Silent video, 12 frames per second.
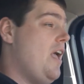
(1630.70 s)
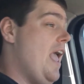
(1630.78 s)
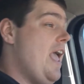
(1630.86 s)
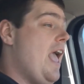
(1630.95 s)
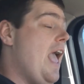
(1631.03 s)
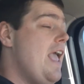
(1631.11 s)

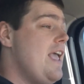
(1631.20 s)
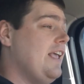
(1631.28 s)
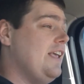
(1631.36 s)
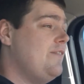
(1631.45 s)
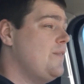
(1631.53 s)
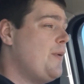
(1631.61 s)
Hey,
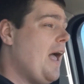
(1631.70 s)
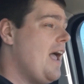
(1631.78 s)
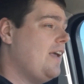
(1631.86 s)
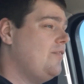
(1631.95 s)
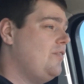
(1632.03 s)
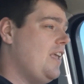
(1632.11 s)
even
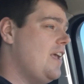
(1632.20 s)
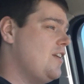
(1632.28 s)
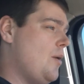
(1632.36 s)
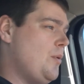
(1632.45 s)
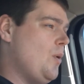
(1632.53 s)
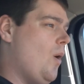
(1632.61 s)
pack the
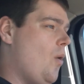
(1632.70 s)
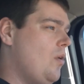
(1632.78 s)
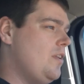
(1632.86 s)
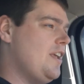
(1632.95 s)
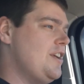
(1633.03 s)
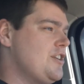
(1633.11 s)
NWO
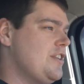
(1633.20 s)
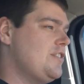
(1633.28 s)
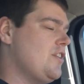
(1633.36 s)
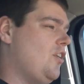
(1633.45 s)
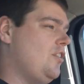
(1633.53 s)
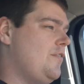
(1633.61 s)

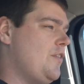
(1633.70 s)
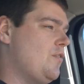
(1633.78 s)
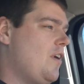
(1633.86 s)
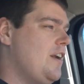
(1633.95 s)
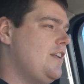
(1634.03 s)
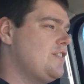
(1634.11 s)
Allegiance, all of your
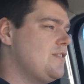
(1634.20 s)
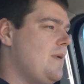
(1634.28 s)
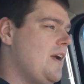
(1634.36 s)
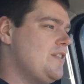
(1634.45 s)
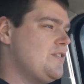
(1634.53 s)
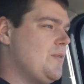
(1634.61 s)
run-ins are
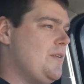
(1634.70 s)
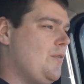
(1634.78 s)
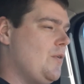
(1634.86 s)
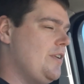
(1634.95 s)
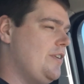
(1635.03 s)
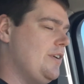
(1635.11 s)
-3
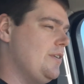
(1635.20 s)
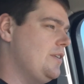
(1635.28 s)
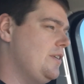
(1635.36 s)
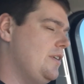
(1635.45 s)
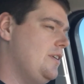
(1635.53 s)
fortitude.